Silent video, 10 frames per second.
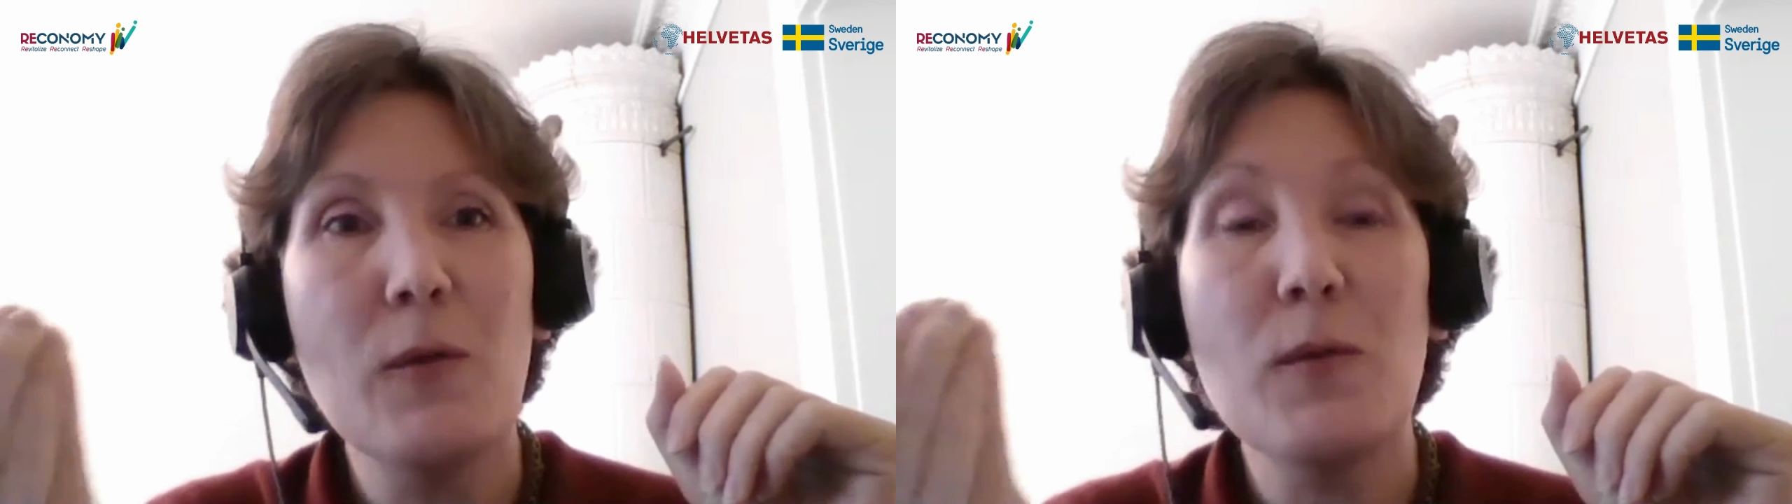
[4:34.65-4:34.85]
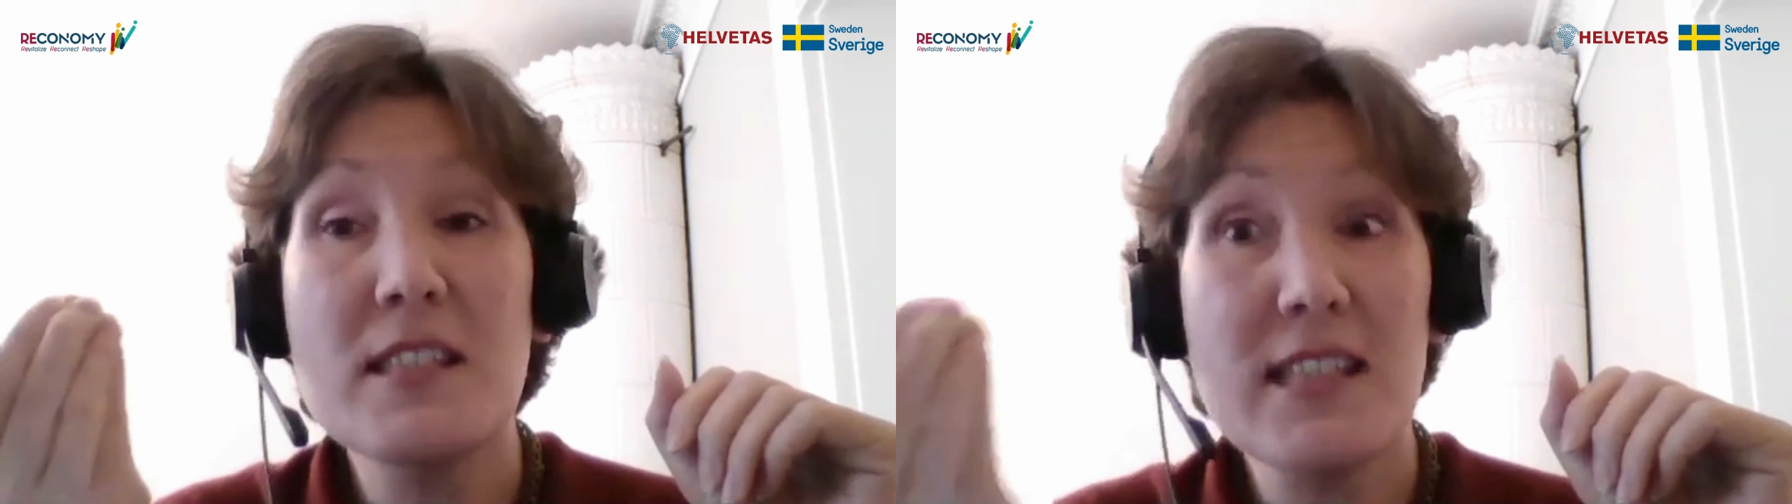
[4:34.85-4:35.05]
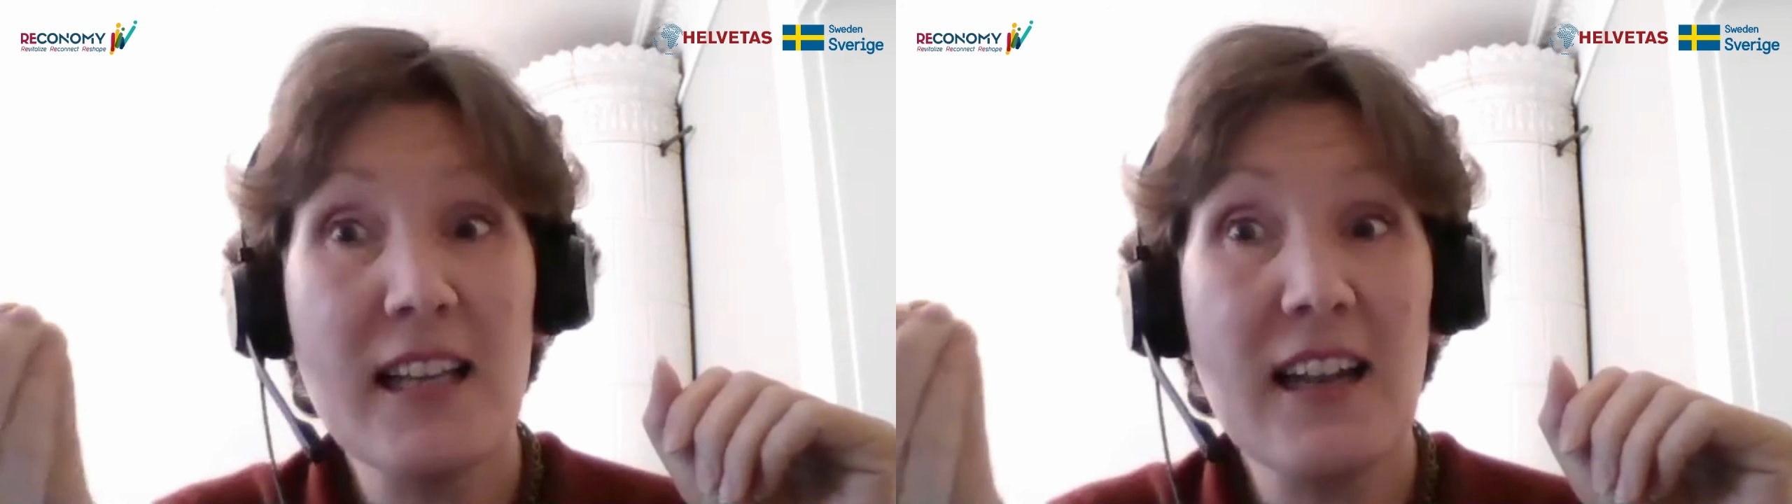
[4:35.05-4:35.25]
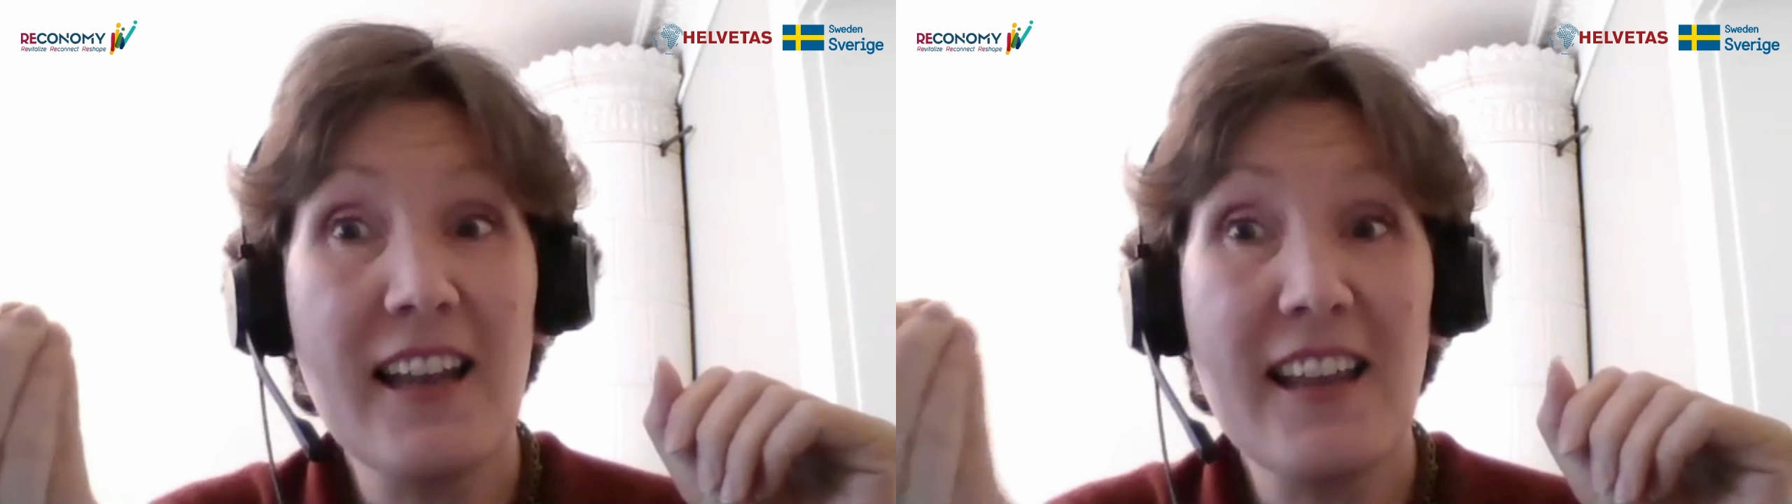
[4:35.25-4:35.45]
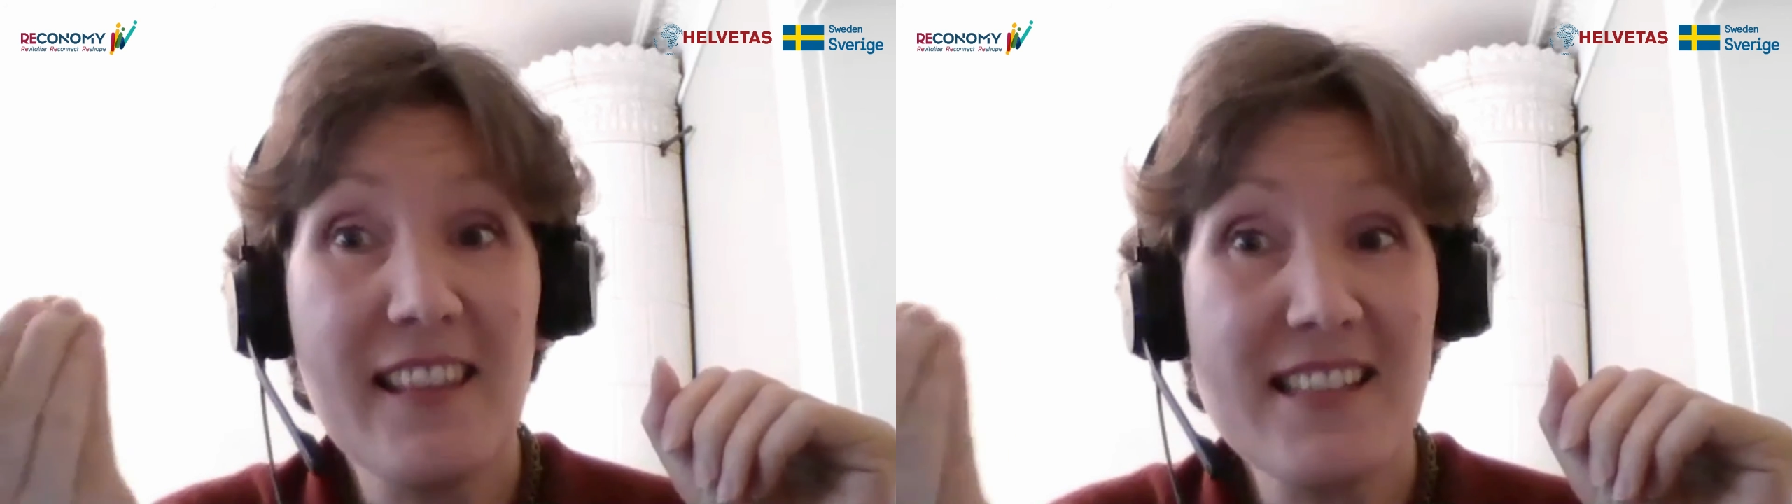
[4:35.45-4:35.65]
We still,
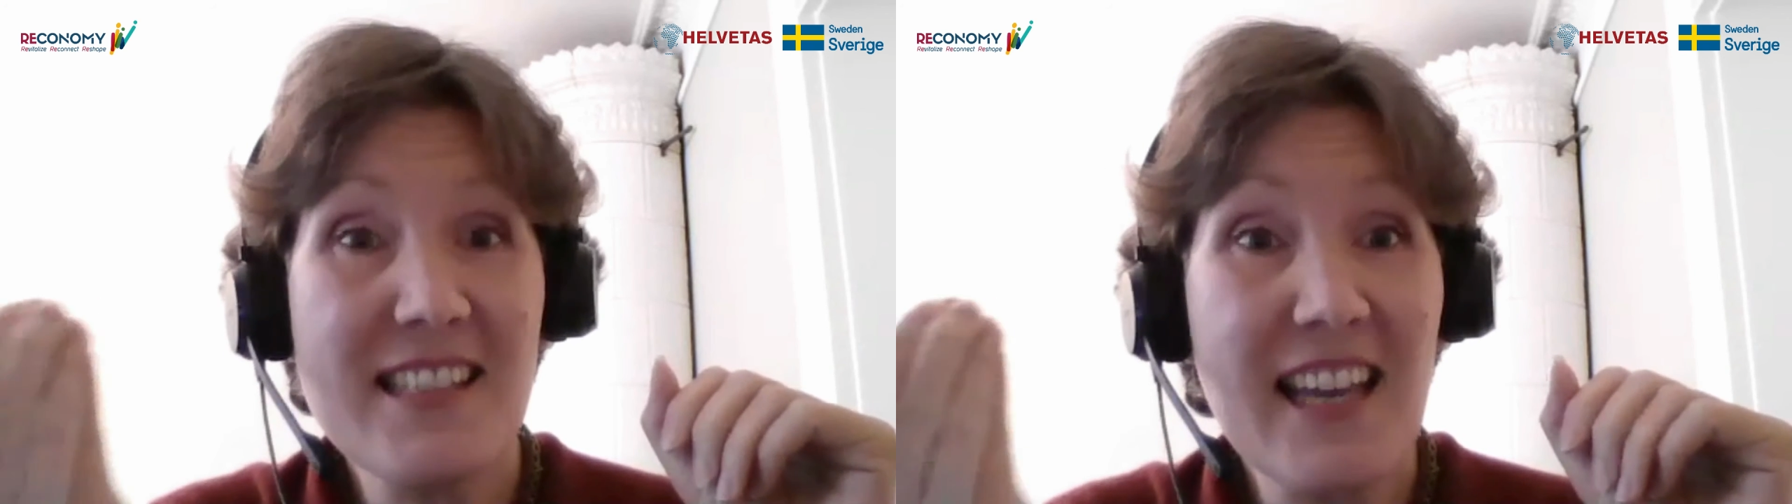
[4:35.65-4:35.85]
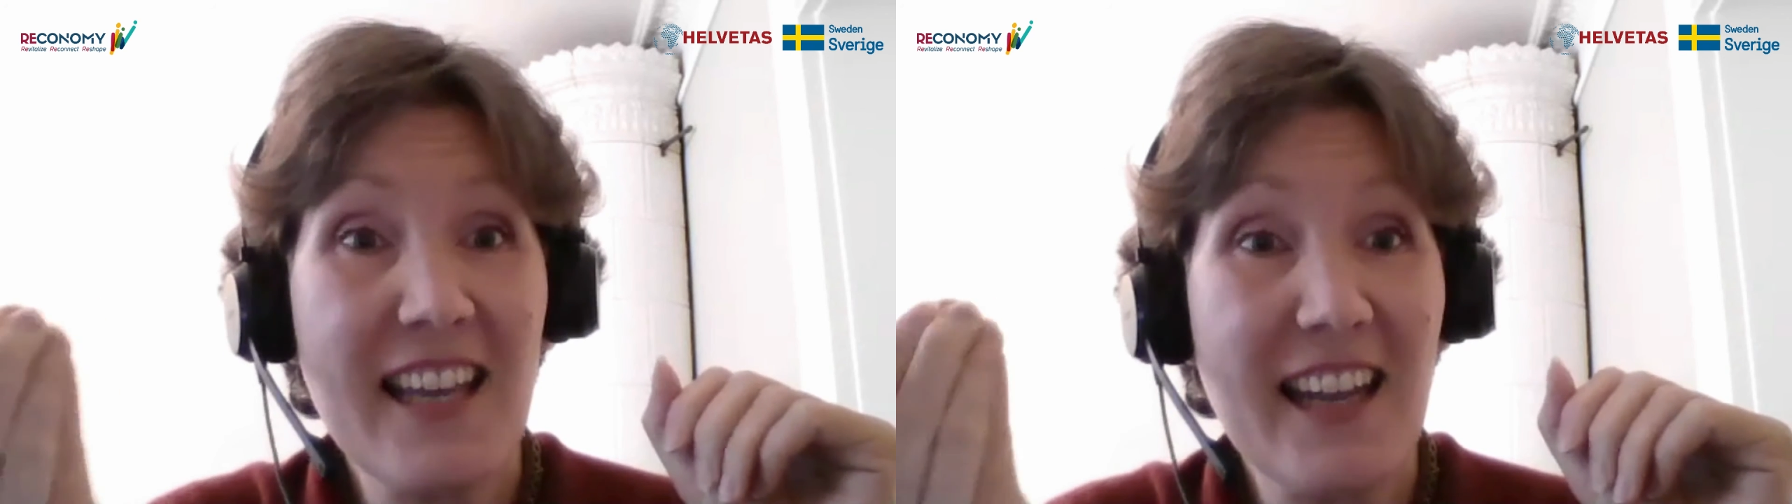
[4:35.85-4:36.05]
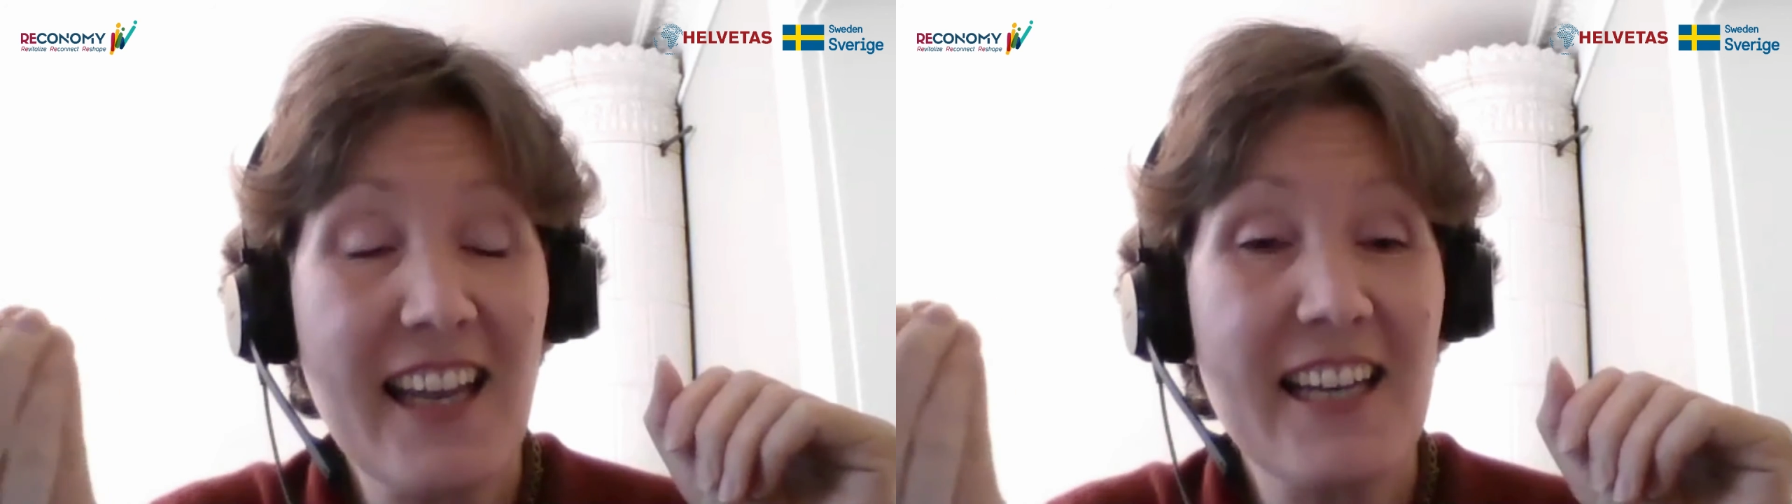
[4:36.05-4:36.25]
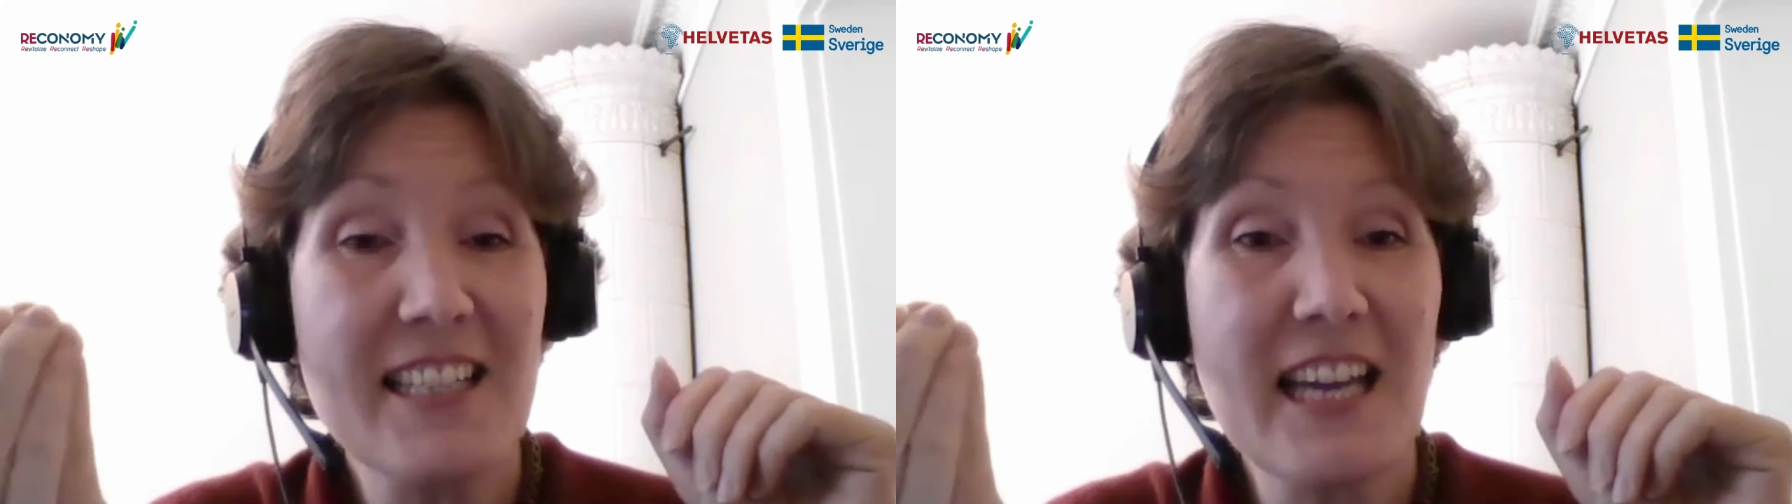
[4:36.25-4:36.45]
in this day and age,